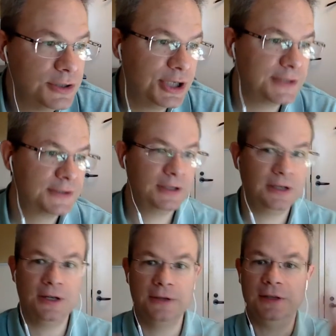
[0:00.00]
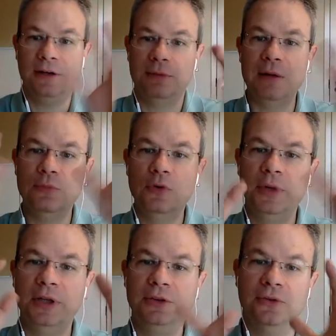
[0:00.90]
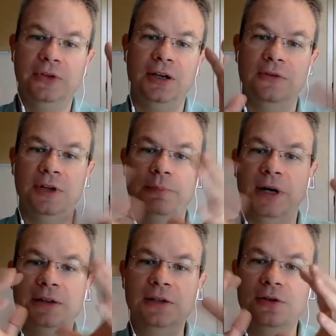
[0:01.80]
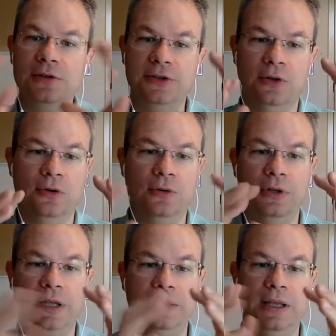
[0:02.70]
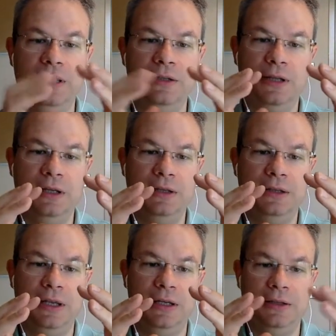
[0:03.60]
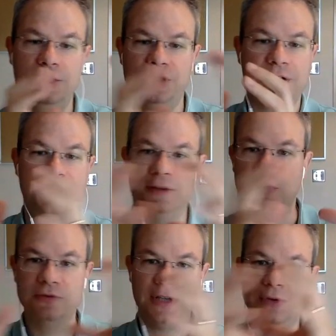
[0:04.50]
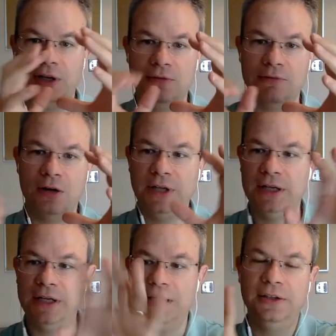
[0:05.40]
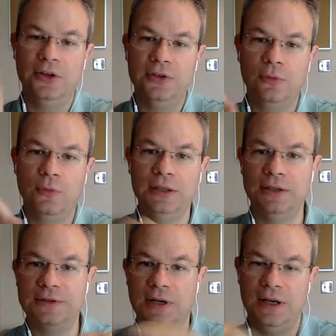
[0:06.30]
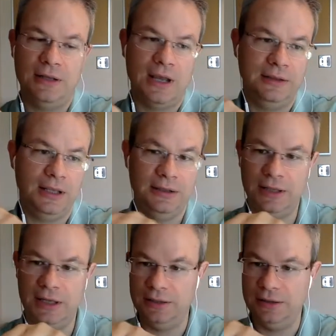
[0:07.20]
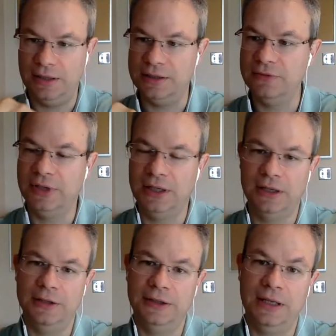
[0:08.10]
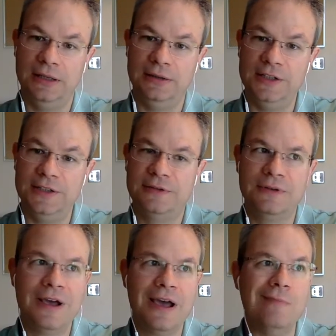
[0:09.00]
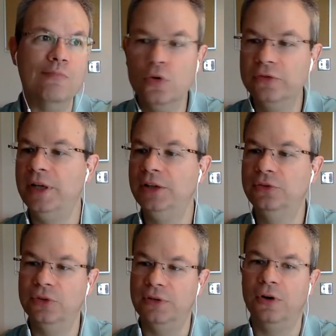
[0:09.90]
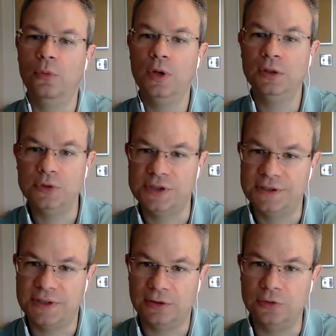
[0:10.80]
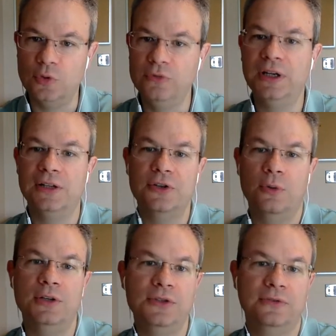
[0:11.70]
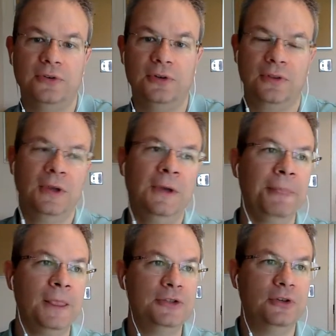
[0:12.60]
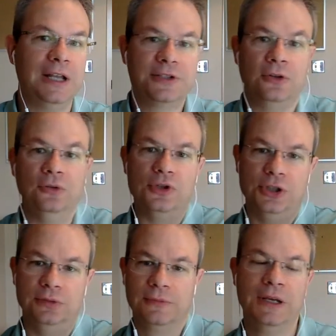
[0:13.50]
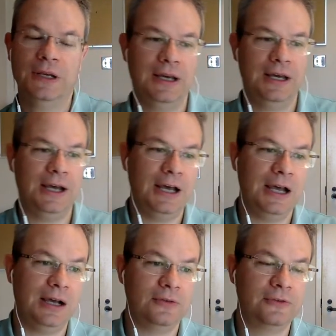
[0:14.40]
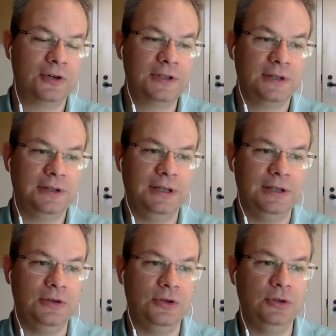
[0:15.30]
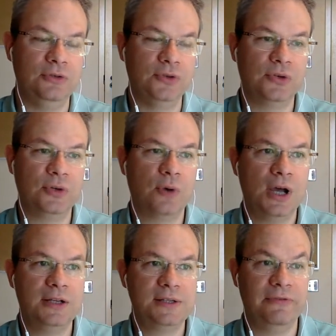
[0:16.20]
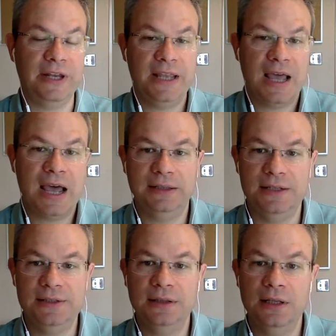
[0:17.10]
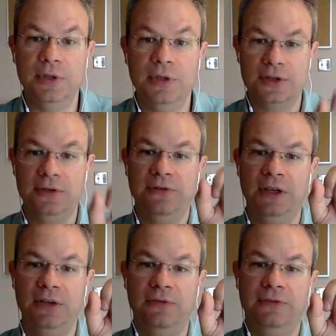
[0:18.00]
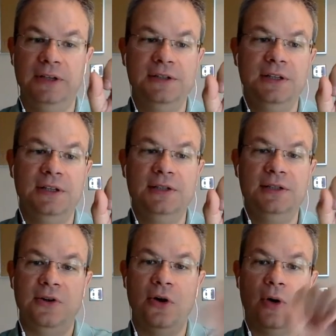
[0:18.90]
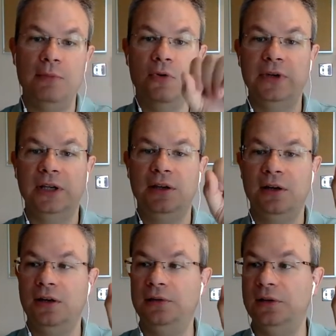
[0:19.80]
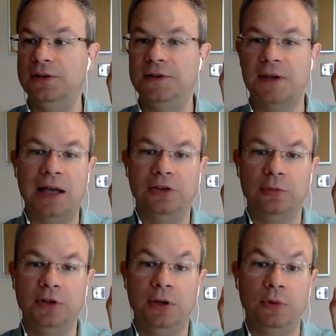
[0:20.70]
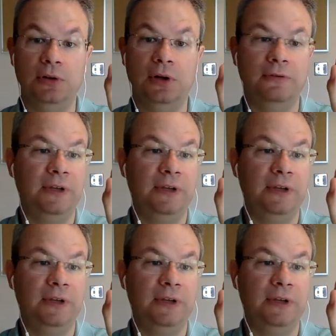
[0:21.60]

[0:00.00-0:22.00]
is just the thermal movement of the particles. So they just move something around. They hit the other one, and they give this movement to the following one, which start to moving, and so on and so forth. So that's conduction. Of course, you require a very high density, because if the density is low, I'm moving here, and this atom here will not